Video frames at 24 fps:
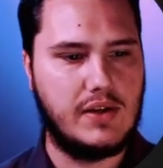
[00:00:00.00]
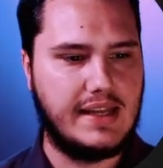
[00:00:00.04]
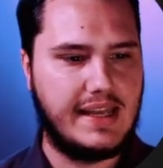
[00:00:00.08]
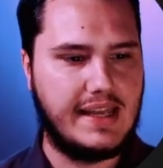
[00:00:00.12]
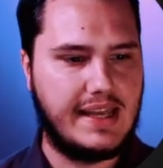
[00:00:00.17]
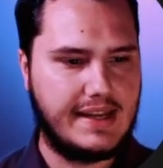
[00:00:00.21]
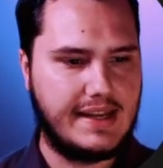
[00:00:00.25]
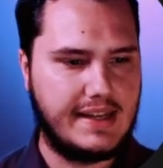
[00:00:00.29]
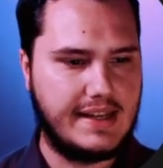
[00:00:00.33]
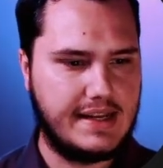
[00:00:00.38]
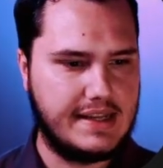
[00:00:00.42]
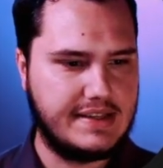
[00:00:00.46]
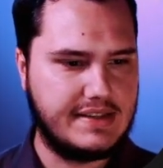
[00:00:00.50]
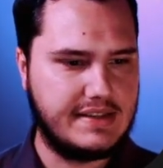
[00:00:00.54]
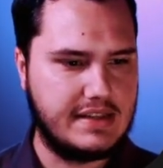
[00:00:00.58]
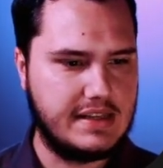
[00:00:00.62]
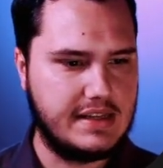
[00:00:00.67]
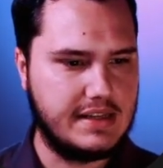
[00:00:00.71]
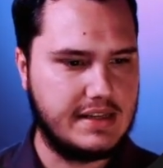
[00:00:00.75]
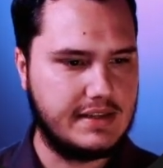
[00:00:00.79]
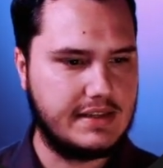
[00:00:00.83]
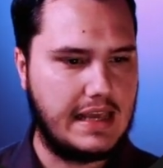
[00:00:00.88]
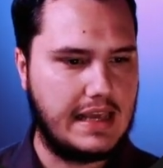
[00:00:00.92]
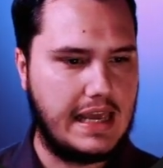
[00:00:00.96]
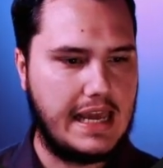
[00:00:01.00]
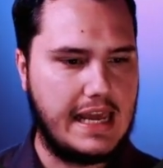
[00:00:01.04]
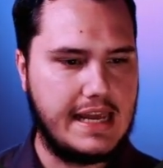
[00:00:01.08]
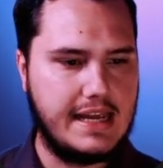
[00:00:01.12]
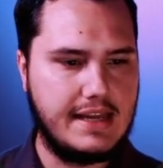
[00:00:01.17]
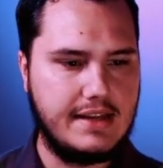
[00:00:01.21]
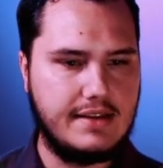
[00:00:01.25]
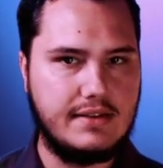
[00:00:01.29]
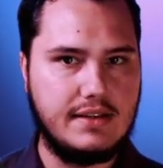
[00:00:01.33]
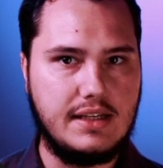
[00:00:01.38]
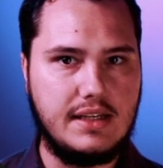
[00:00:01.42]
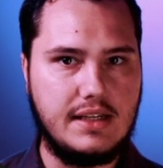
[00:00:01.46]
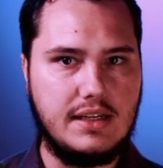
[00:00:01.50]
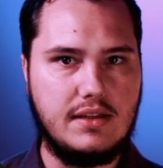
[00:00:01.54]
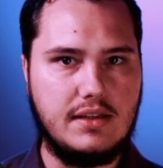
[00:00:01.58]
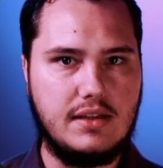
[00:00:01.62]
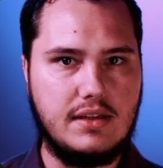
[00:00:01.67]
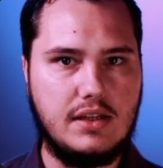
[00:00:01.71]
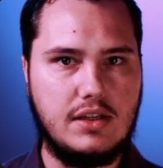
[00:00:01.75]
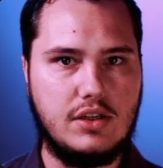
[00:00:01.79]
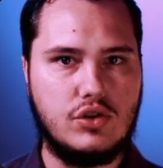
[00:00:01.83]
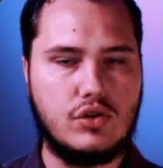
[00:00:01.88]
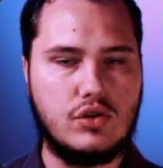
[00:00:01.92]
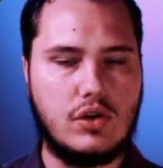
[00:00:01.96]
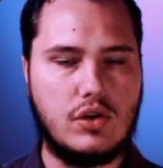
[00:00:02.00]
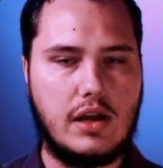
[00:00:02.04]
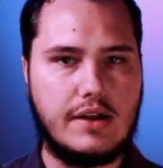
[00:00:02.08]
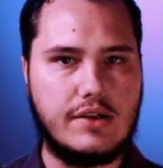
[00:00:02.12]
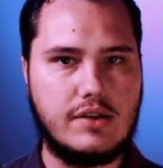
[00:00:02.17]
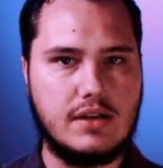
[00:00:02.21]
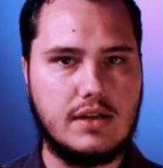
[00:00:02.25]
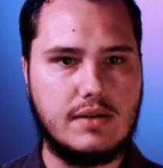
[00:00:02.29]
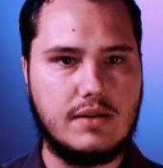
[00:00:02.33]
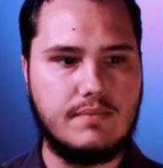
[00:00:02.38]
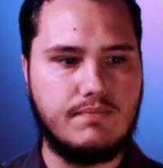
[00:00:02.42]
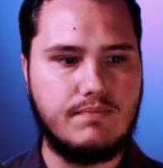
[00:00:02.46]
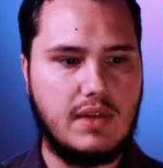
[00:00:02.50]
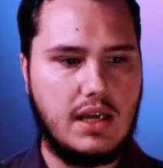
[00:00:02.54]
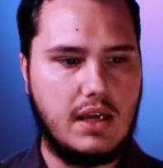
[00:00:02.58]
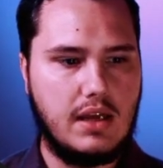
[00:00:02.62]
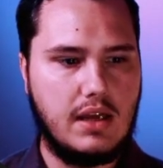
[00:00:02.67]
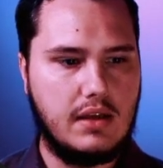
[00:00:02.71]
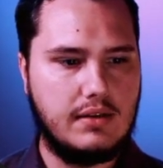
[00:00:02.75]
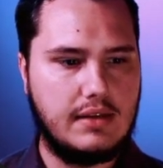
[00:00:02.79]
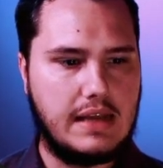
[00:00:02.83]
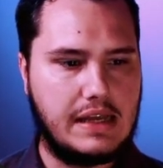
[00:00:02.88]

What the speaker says: and it is this ATT trigram.